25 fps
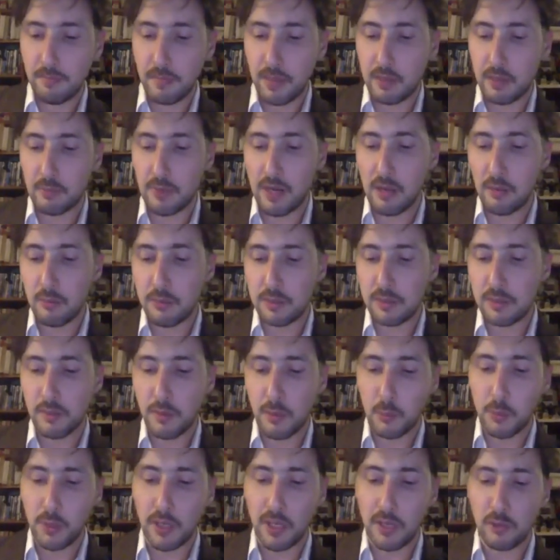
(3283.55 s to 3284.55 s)
around
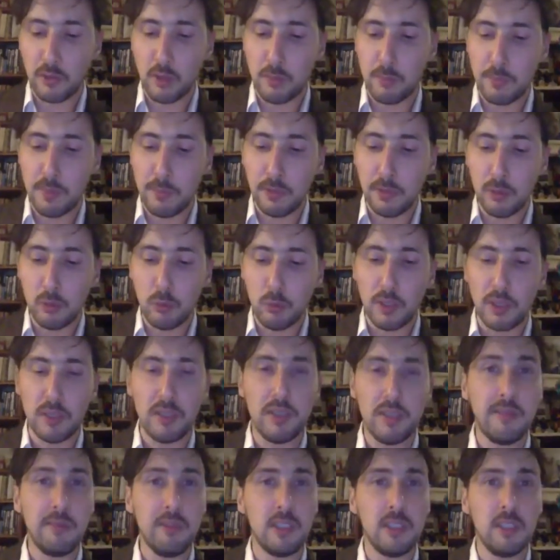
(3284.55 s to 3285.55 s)
300 people were
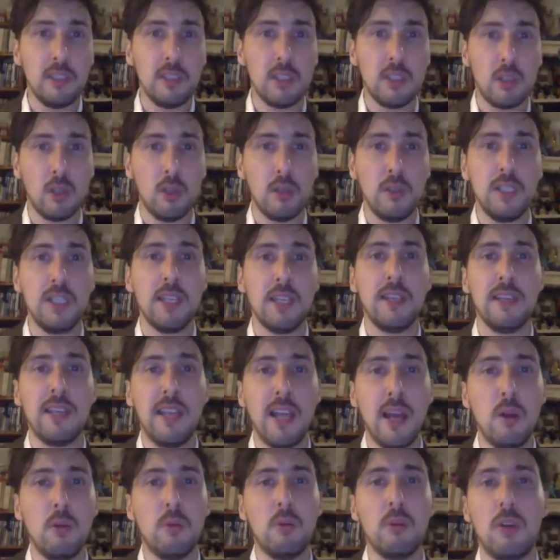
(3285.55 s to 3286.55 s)
living in the colony, and
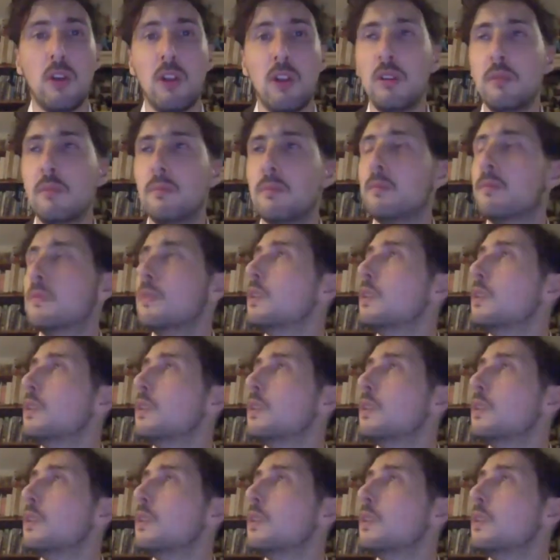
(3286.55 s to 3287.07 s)
now all